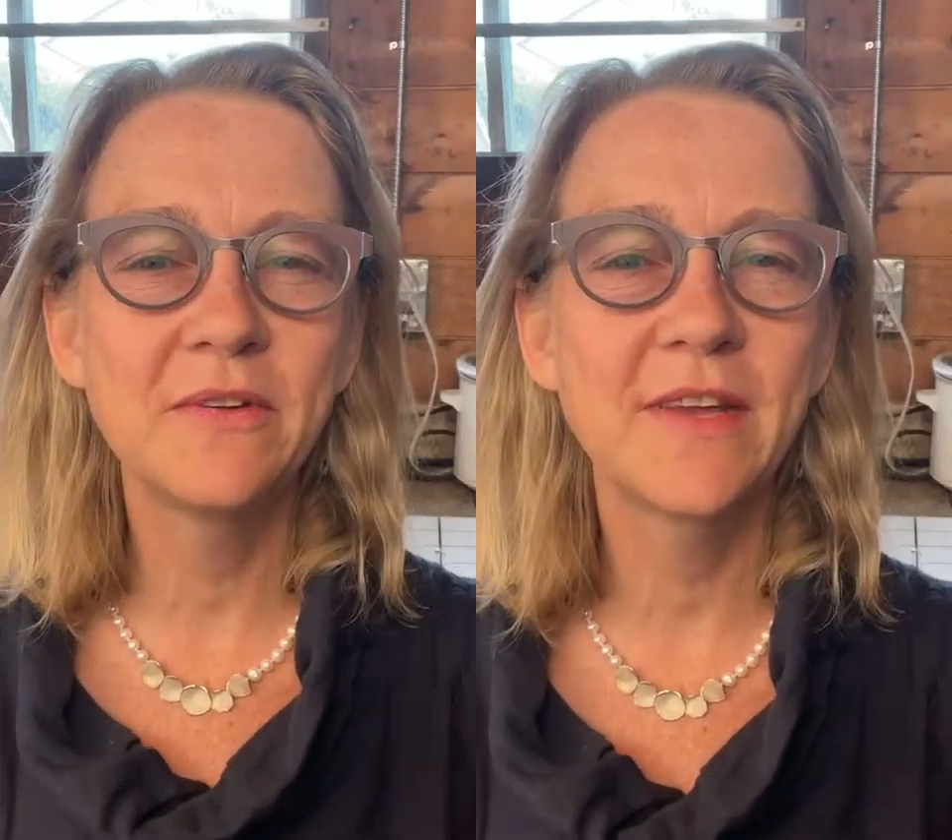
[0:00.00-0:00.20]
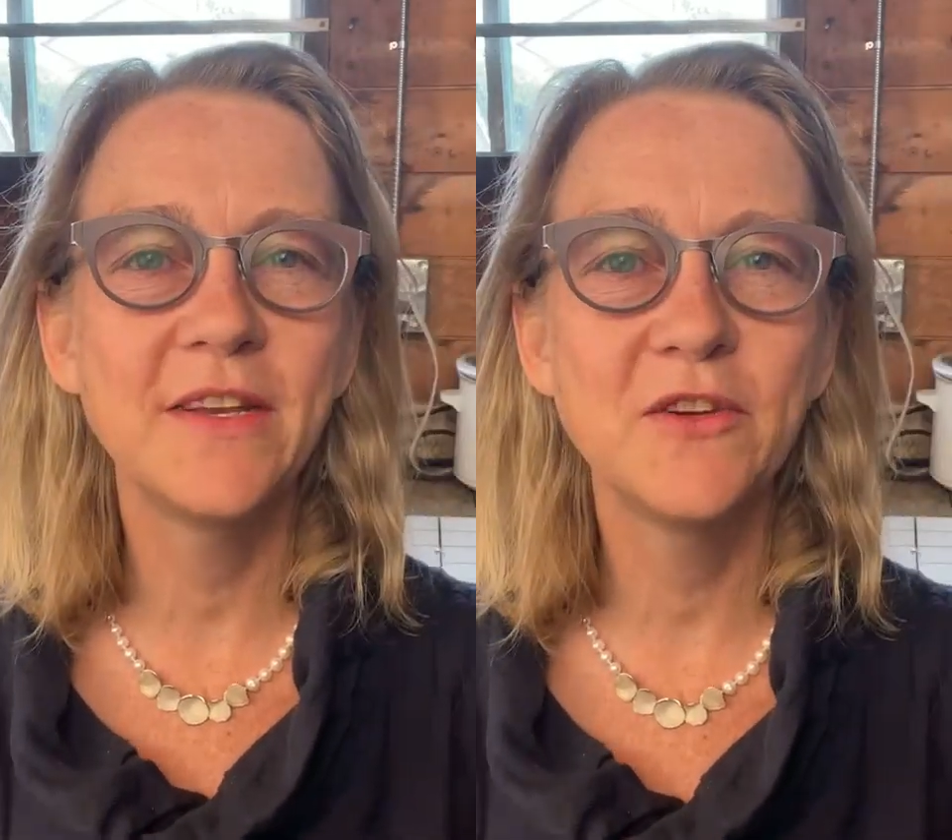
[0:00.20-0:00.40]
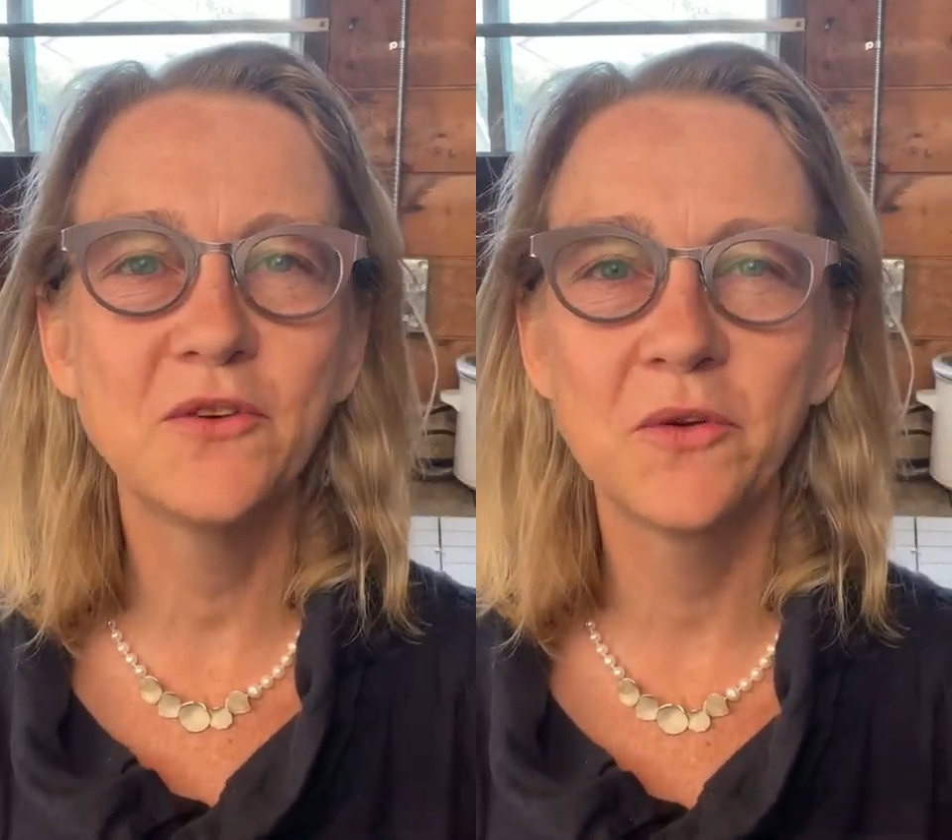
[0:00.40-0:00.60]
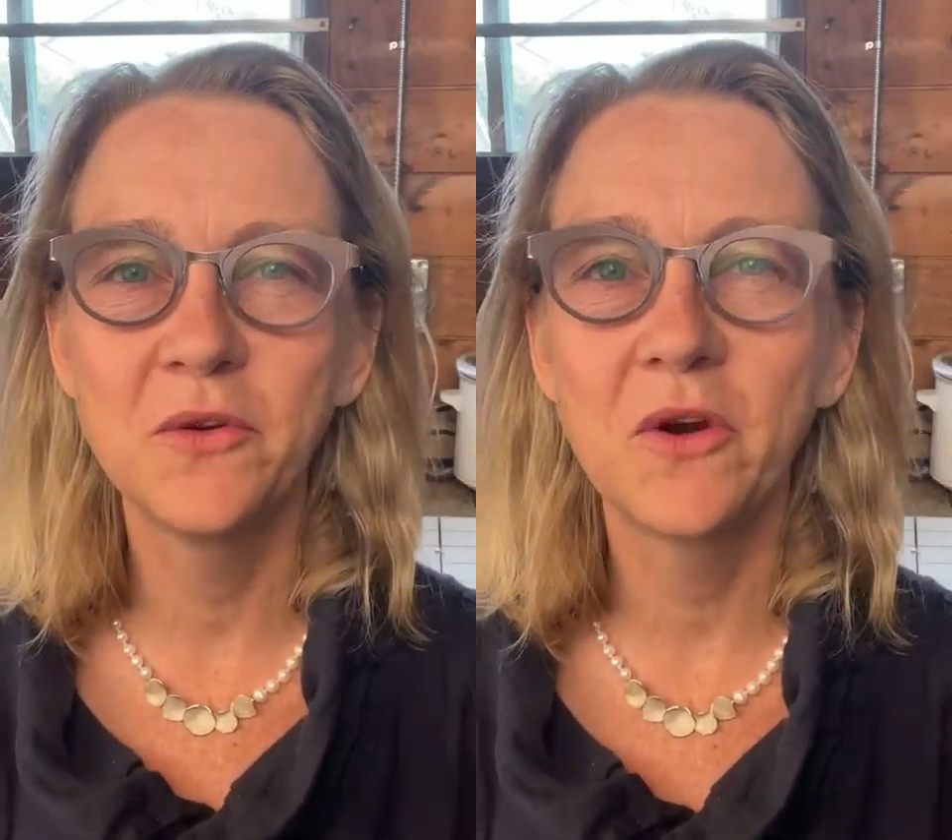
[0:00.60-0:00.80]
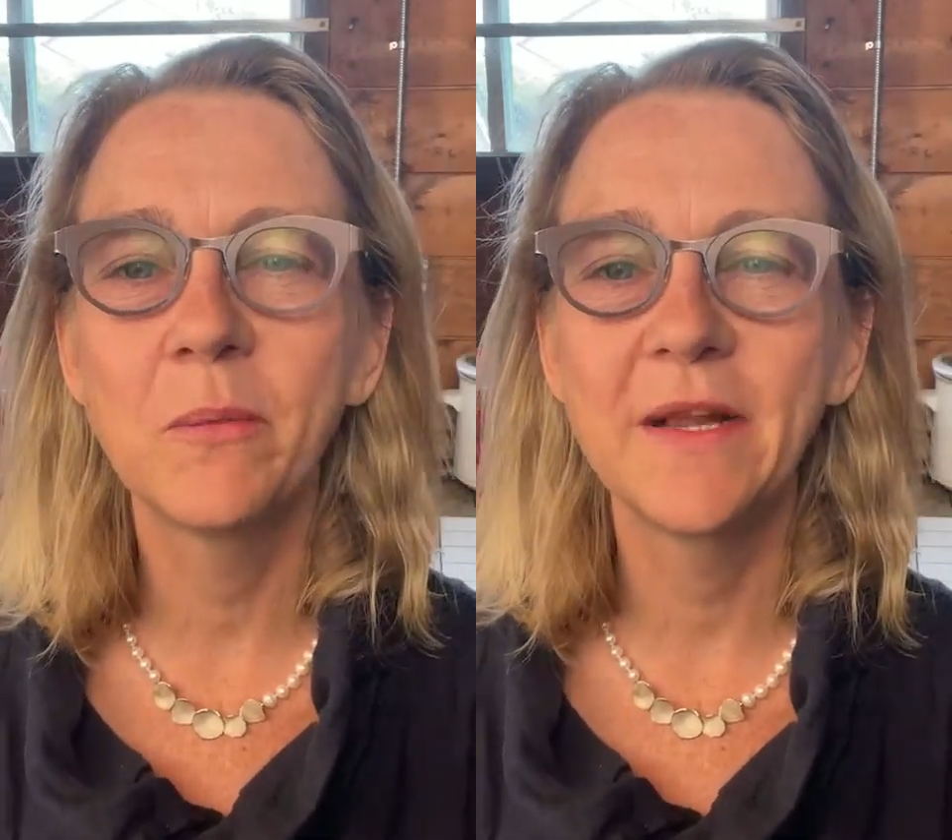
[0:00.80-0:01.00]
that you don't
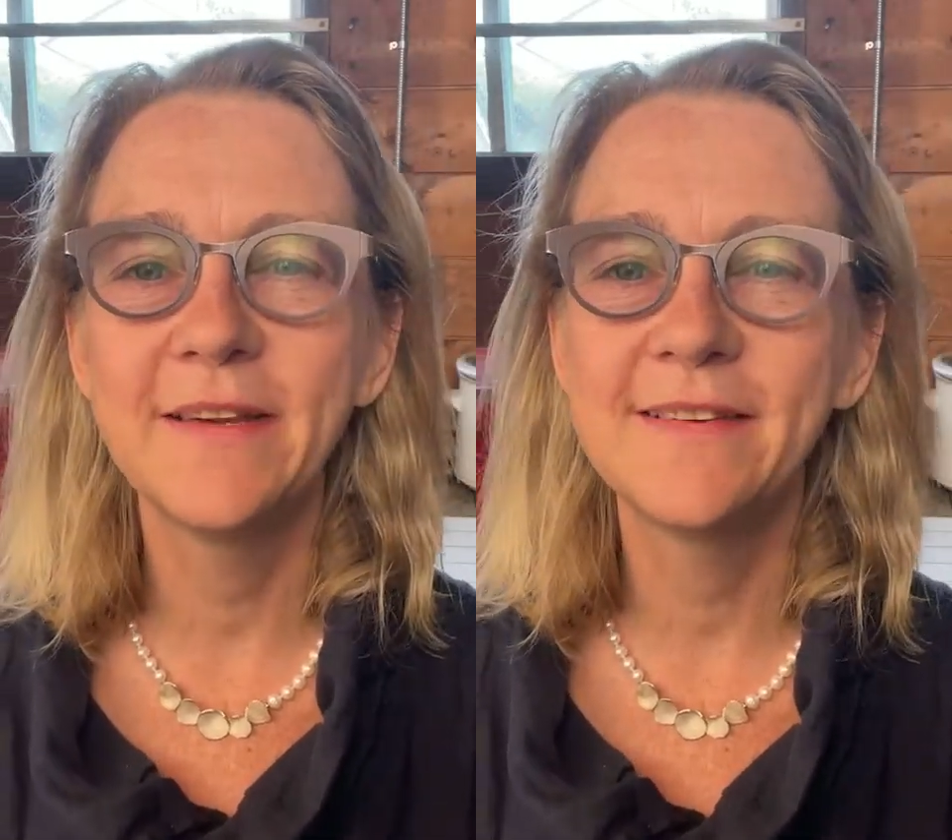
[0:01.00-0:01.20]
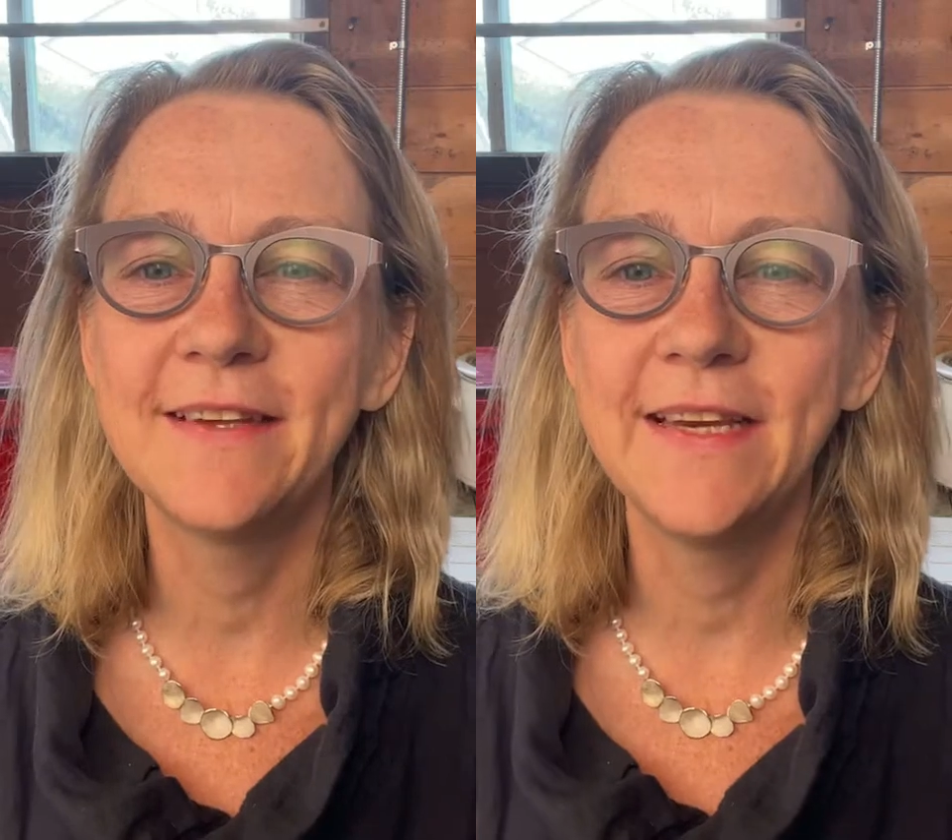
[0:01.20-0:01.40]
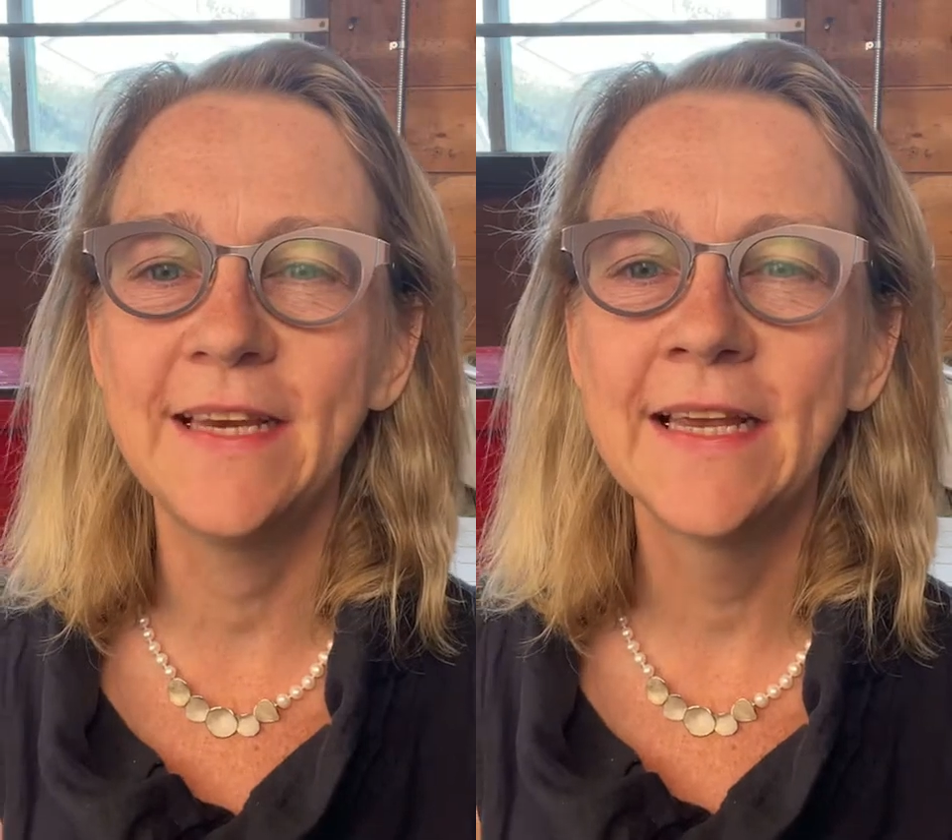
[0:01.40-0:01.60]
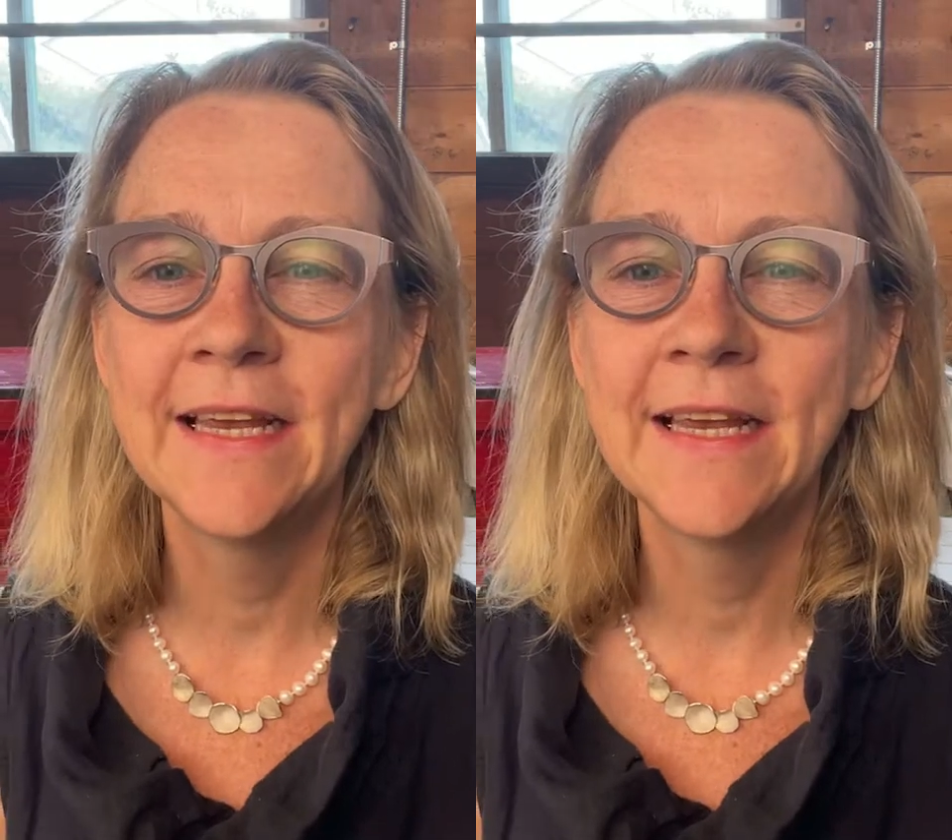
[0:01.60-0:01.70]
normally see